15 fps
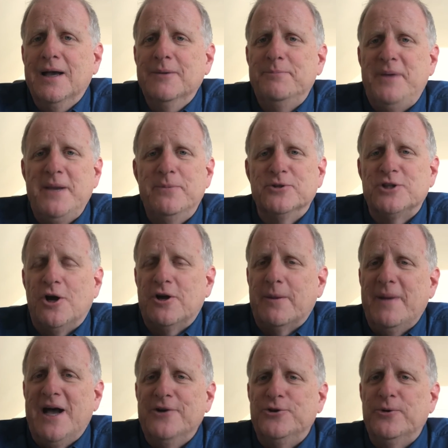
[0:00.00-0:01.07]
people talk
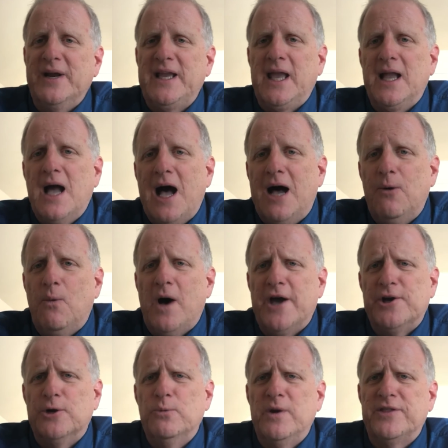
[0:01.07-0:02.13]
about drinking hot
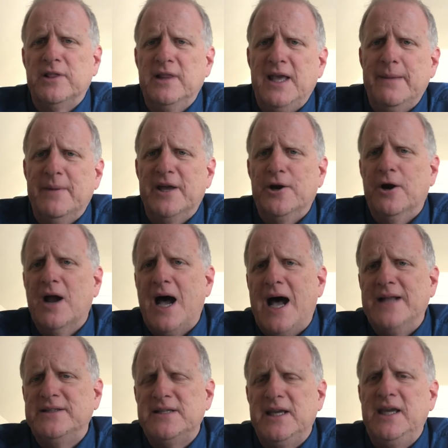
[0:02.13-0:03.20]
water with lemon or
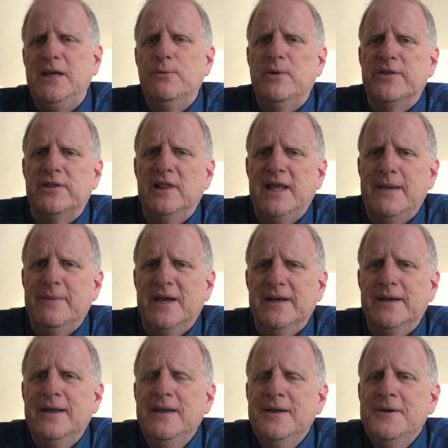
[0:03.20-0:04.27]
hot tea with
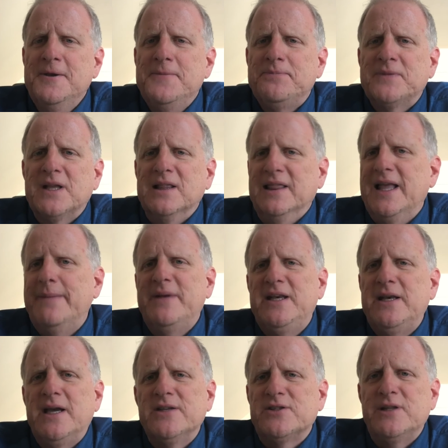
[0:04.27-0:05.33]
lemon. Lemon
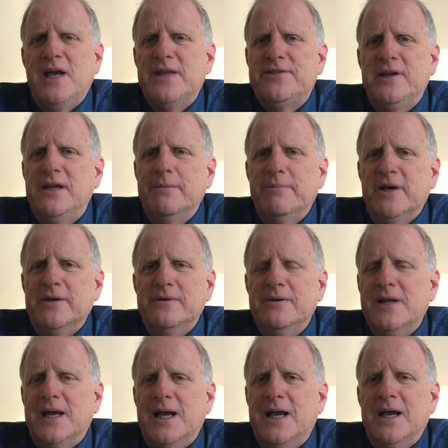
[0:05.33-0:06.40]
does nothing but
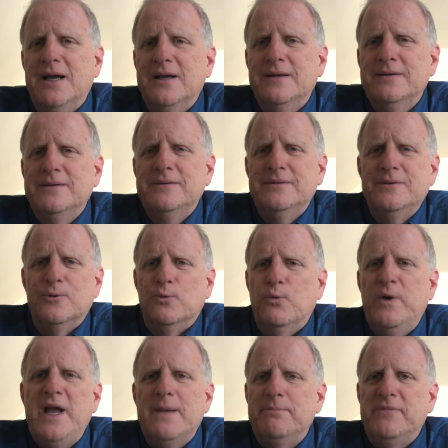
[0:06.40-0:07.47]

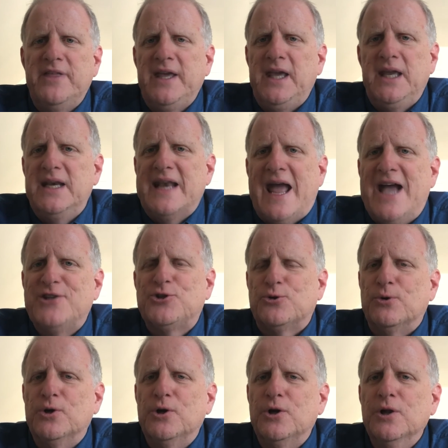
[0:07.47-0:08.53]
rip the
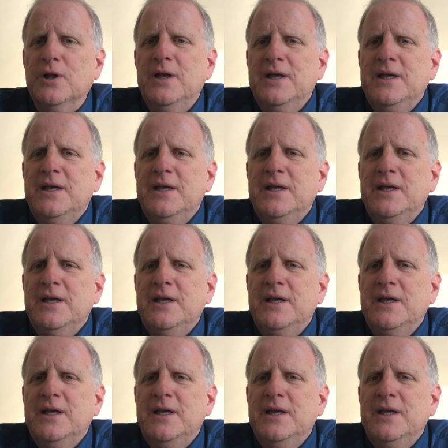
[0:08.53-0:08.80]
natural